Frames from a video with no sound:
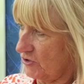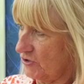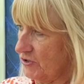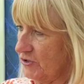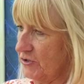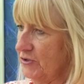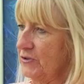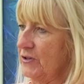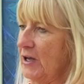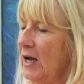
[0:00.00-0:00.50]
to
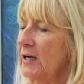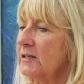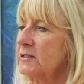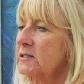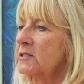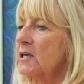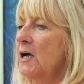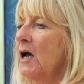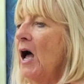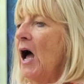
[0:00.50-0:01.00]
do
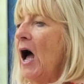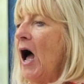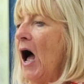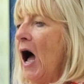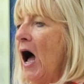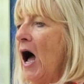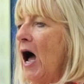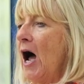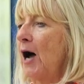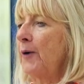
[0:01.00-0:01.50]
that.
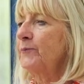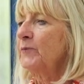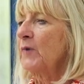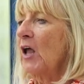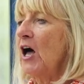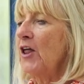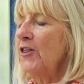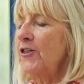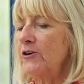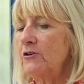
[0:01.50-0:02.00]
Right.
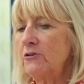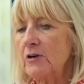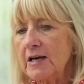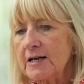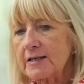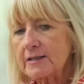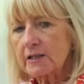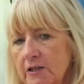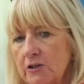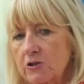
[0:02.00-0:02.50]
There
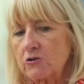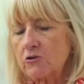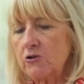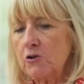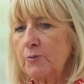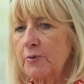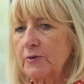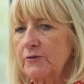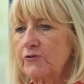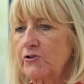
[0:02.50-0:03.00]
is a
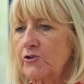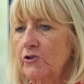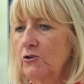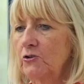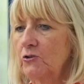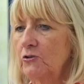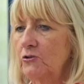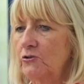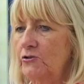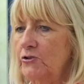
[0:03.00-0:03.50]
group of
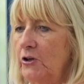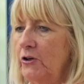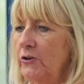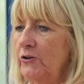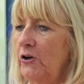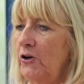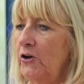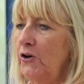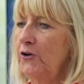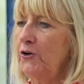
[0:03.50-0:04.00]

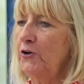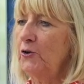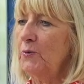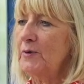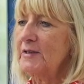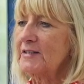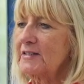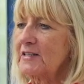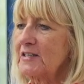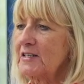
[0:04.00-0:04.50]
children who
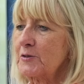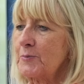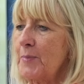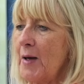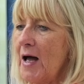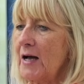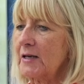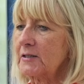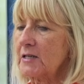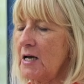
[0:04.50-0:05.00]
we
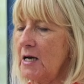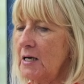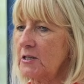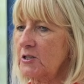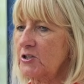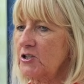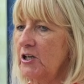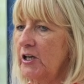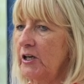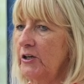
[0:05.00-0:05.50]
suspect
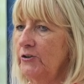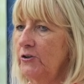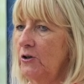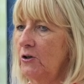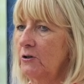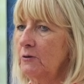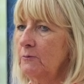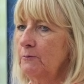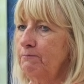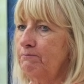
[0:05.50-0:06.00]
actually are
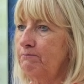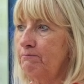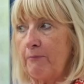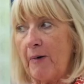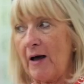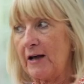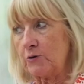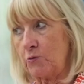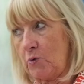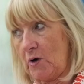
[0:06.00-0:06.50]
not
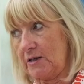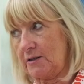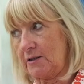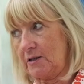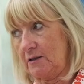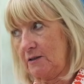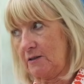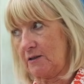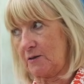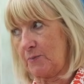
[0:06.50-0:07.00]

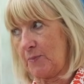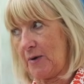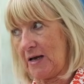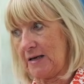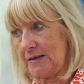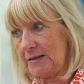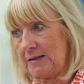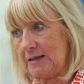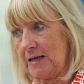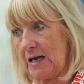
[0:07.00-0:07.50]
bedwetters
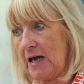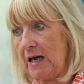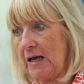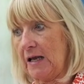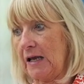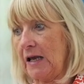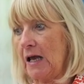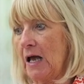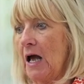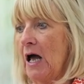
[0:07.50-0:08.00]
per
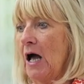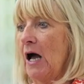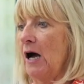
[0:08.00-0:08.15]
se,